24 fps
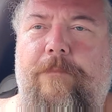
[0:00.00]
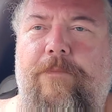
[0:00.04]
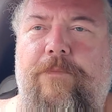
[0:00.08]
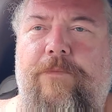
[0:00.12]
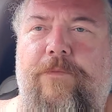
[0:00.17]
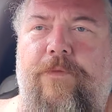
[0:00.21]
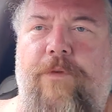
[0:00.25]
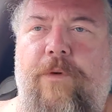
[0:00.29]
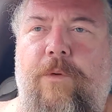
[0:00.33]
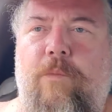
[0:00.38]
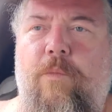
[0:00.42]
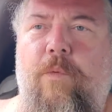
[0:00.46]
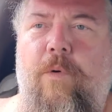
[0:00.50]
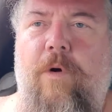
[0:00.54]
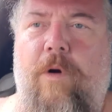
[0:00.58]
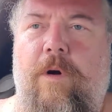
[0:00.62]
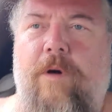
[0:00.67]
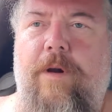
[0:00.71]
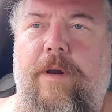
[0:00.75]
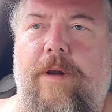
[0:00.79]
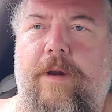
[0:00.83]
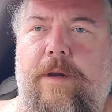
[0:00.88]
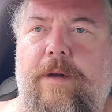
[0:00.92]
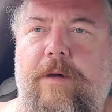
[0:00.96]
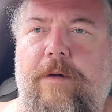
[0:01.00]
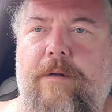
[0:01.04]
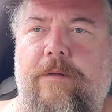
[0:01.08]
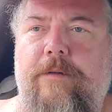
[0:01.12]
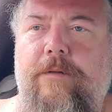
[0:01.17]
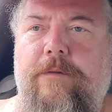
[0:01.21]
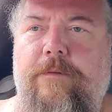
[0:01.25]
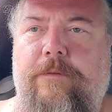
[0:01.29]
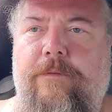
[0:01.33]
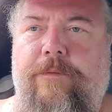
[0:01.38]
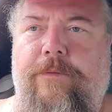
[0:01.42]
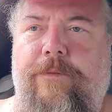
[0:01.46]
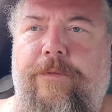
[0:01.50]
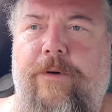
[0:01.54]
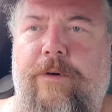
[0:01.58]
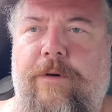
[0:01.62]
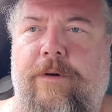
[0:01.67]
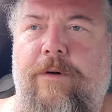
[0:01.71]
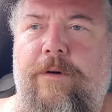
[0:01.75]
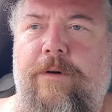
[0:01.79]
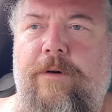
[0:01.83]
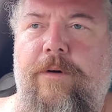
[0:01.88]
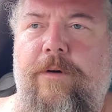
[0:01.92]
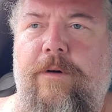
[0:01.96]
for work,
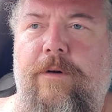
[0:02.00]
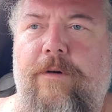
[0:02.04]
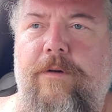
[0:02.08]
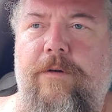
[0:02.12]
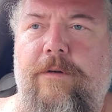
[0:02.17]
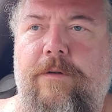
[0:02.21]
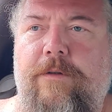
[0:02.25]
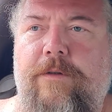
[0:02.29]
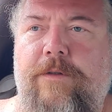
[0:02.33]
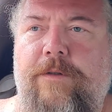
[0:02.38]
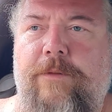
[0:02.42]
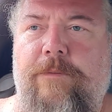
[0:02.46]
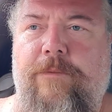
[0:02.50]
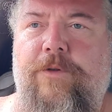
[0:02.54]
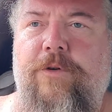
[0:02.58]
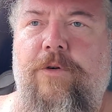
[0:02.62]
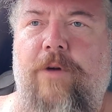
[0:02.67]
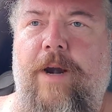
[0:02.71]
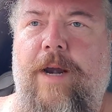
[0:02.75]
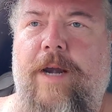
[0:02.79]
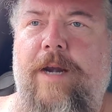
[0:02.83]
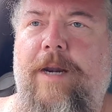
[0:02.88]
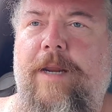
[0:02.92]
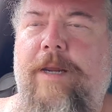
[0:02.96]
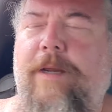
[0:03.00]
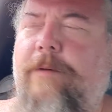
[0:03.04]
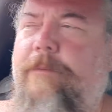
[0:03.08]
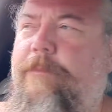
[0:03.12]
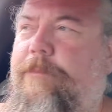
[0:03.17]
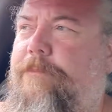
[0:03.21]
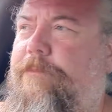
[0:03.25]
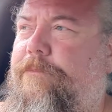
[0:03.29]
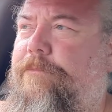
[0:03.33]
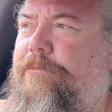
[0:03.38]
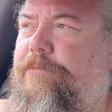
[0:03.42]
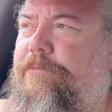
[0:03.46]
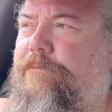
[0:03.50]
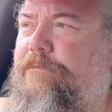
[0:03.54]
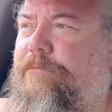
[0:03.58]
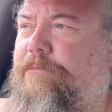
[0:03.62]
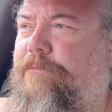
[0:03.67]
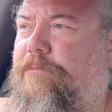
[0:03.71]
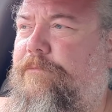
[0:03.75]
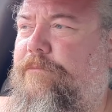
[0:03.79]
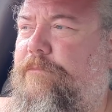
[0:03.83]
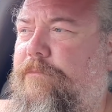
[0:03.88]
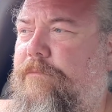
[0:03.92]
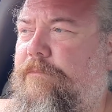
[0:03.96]
for some training,
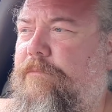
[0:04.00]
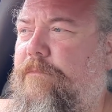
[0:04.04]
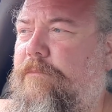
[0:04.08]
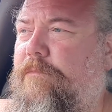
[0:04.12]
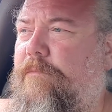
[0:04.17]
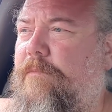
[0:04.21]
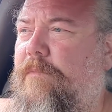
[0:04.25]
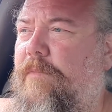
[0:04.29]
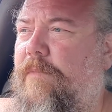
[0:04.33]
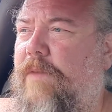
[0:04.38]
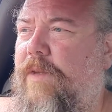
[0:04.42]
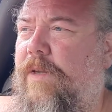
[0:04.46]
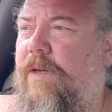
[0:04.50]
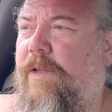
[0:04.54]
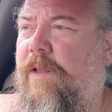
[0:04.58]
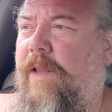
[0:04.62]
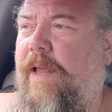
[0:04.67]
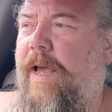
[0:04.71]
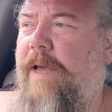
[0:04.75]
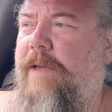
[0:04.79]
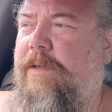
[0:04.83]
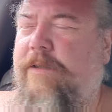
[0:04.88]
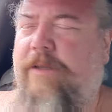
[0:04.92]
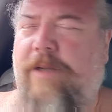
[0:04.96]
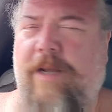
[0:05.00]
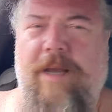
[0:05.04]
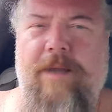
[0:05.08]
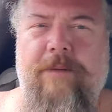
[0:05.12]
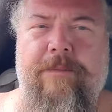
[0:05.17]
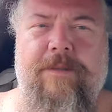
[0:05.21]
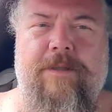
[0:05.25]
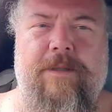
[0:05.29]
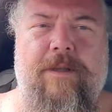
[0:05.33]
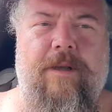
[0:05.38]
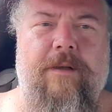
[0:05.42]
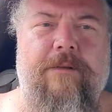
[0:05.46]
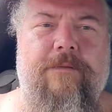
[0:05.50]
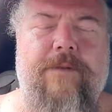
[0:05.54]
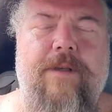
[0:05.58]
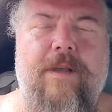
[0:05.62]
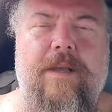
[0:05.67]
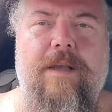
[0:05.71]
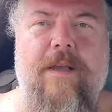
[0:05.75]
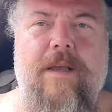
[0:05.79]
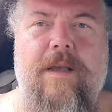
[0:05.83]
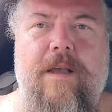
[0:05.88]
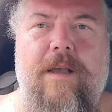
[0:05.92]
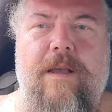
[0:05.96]
class time stuff.
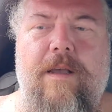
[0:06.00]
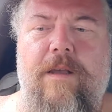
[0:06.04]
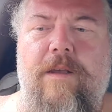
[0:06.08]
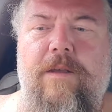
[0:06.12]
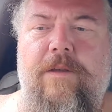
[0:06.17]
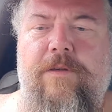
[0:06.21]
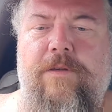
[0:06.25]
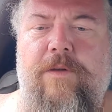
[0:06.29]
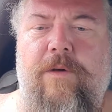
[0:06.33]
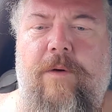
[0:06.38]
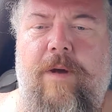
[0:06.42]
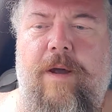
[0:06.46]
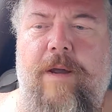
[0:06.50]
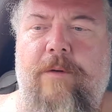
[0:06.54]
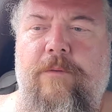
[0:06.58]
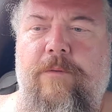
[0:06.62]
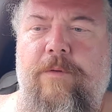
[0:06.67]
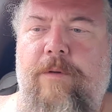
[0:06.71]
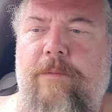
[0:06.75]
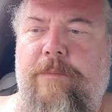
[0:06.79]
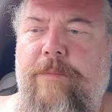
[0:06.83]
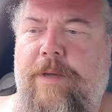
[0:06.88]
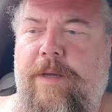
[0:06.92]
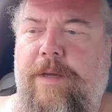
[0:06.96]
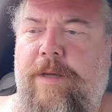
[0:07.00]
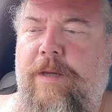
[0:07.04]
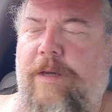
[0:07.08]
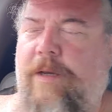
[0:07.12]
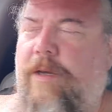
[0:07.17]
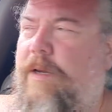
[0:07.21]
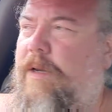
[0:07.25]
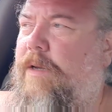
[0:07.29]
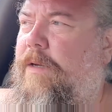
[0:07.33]
So I will be